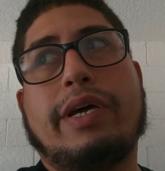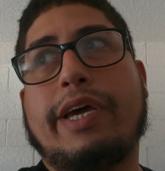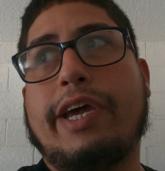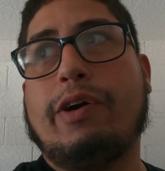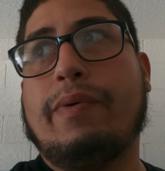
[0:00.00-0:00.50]

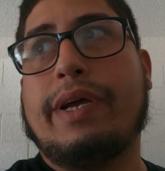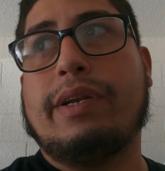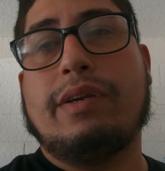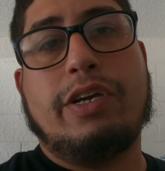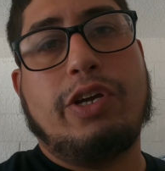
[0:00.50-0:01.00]
here
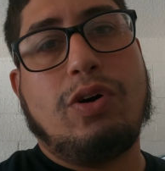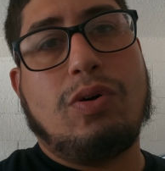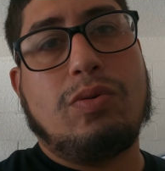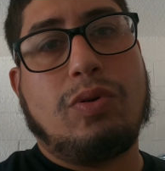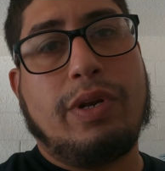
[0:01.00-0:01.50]
in, you
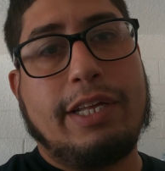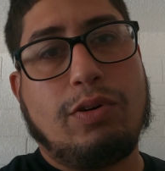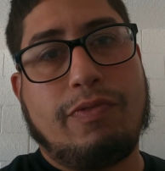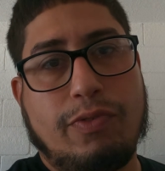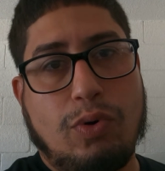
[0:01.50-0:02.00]
know,
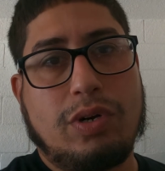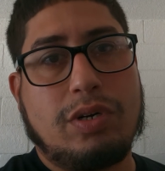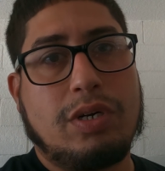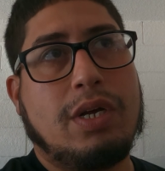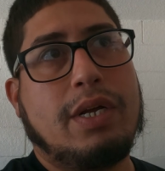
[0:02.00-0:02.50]
Orlando,
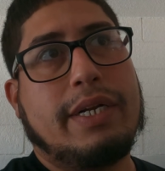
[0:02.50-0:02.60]
Florida,